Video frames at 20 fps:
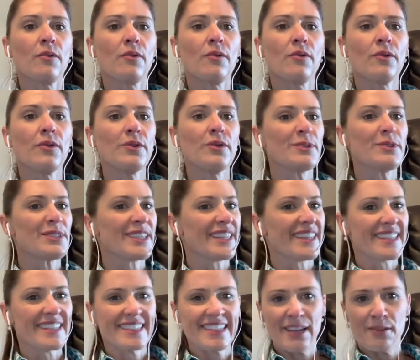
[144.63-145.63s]
You see
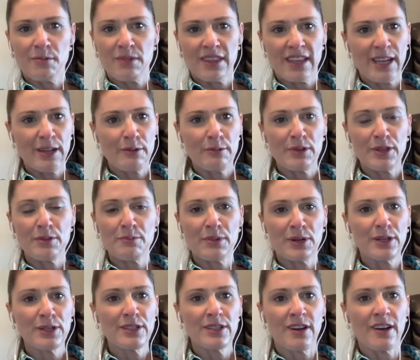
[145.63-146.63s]
the same thing with the
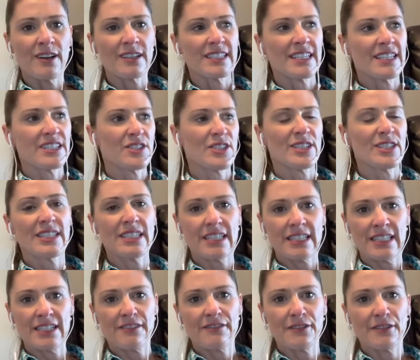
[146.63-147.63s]
bird dogs. It's just in
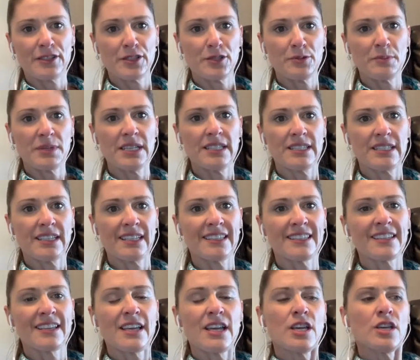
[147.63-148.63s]
a different
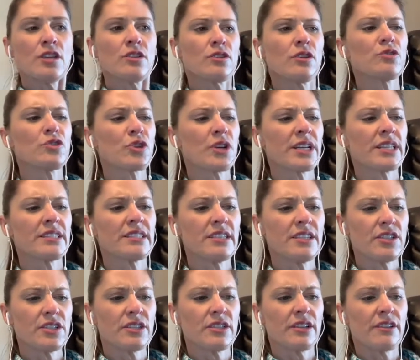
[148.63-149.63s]
species. So
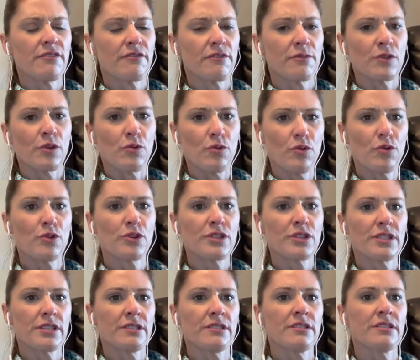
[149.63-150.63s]
transitioning from the
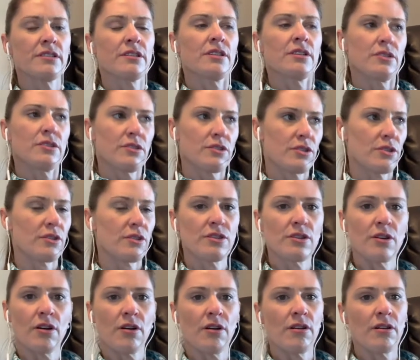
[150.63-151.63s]
horses to the
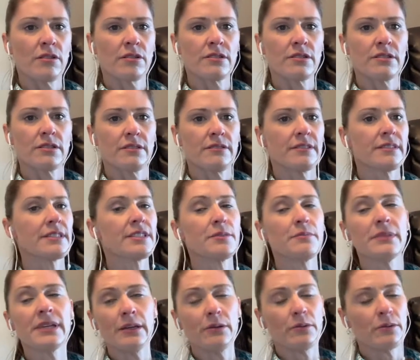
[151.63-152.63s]
dogs to
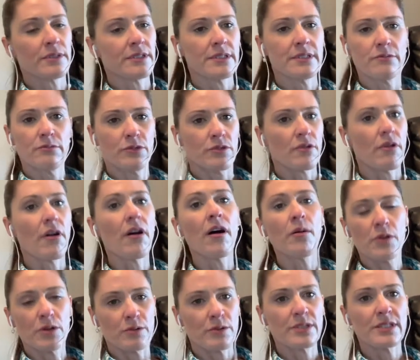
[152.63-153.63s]
me was
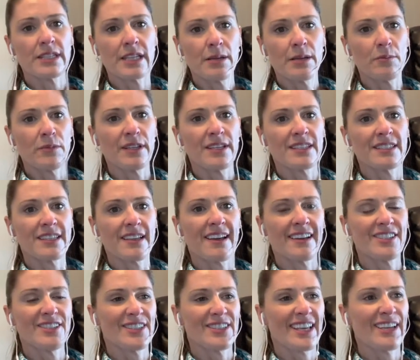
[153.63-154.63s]
almost seamless.
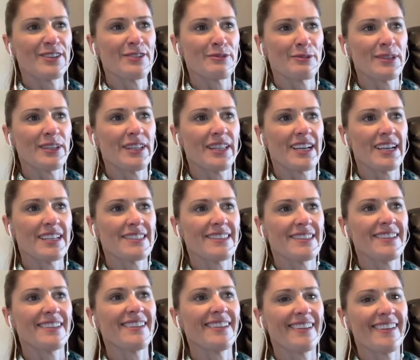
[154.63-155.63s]
I just had to realize
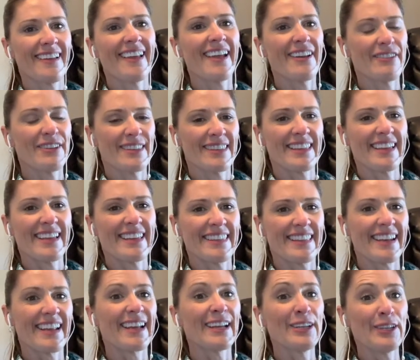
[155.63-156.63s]
that everything
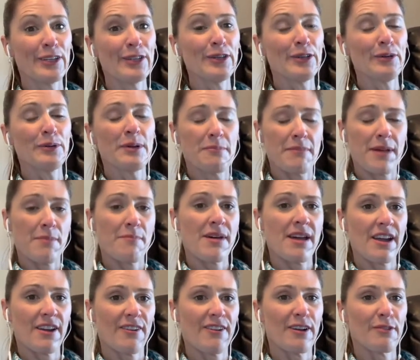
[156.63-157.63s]
that I knew, my
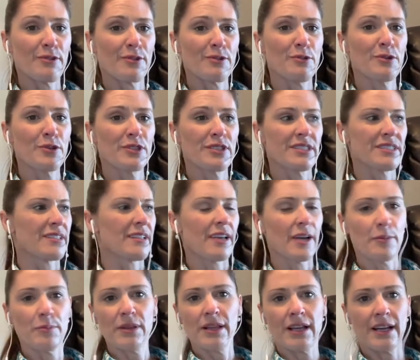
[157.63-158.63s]
background with horses,
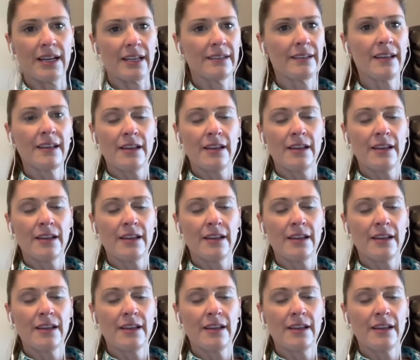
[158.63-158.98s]
applied